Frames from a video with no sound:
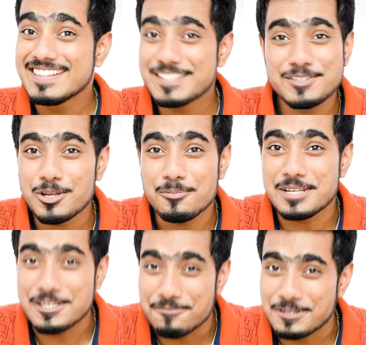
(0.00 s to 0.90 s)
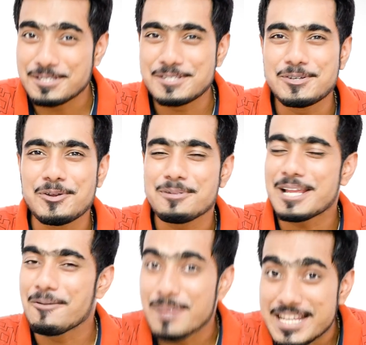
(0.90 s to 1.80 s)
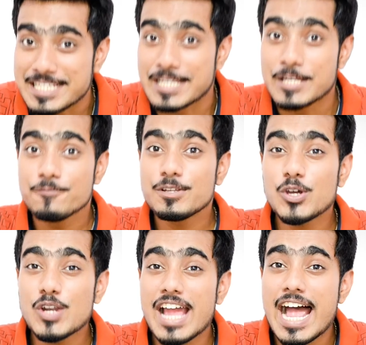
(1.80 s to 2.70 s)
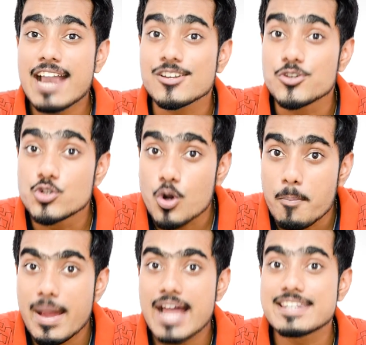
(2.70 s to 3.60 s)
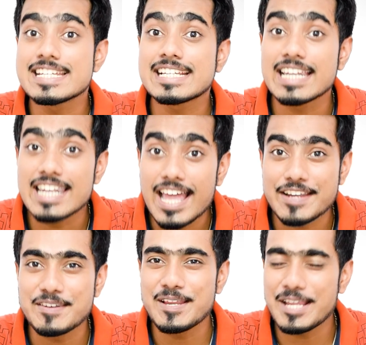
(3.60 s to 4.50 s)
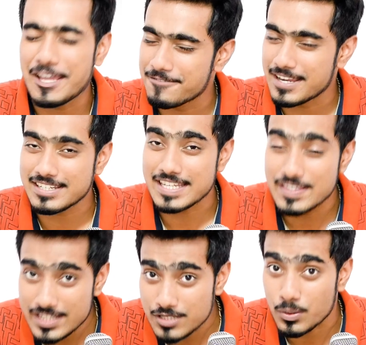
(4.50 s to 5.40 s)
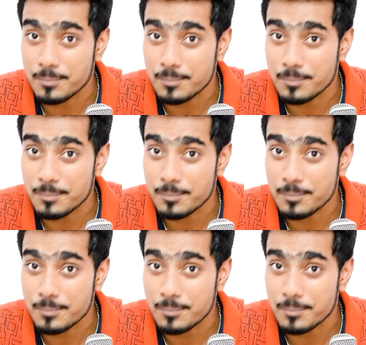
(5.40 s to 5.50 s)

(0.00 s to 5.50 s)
this is gonna be different. This is gonna be amazing. We're gonna add dramatic lightning effect in this